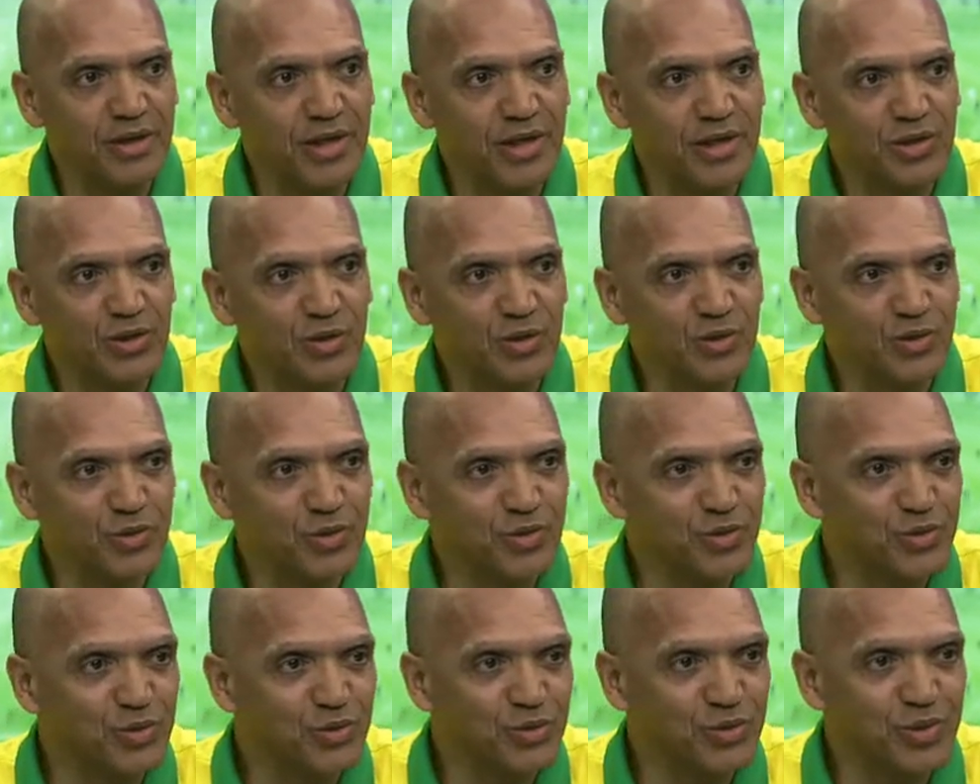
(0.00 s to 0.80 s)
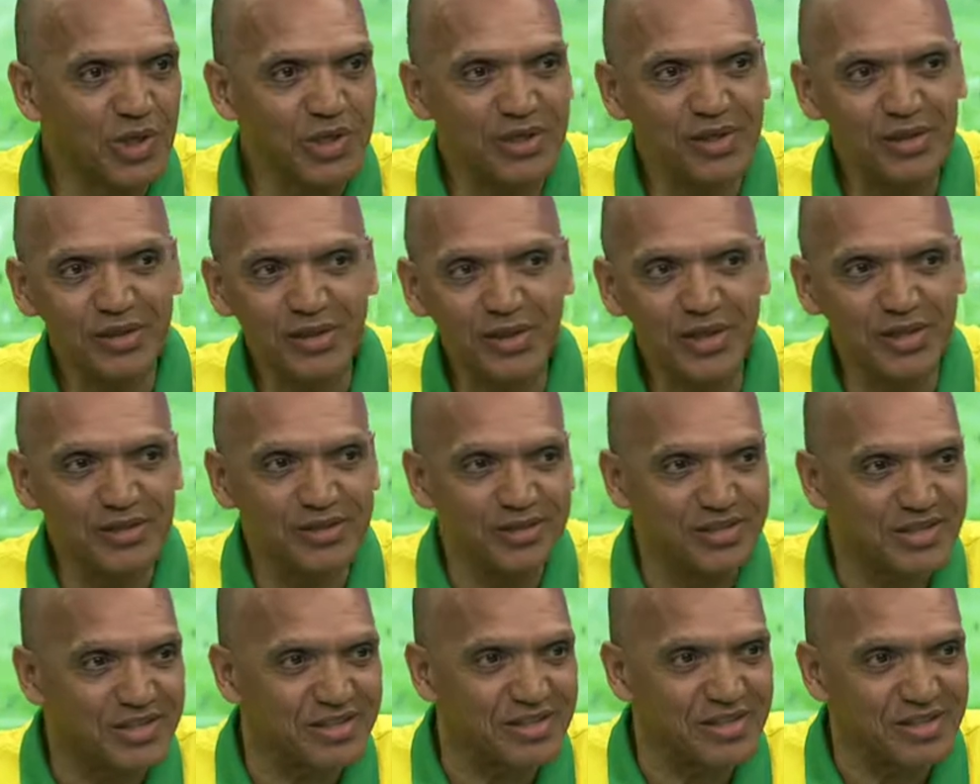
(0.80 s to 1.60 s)
had to, to run
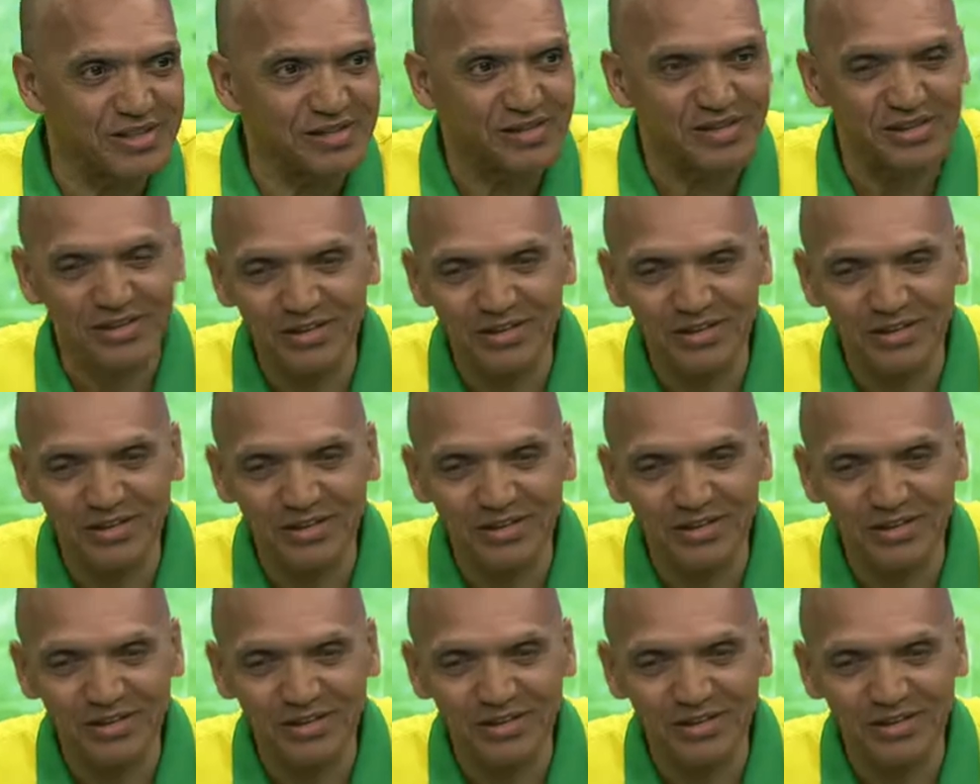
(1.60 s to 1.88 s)
helter-skelter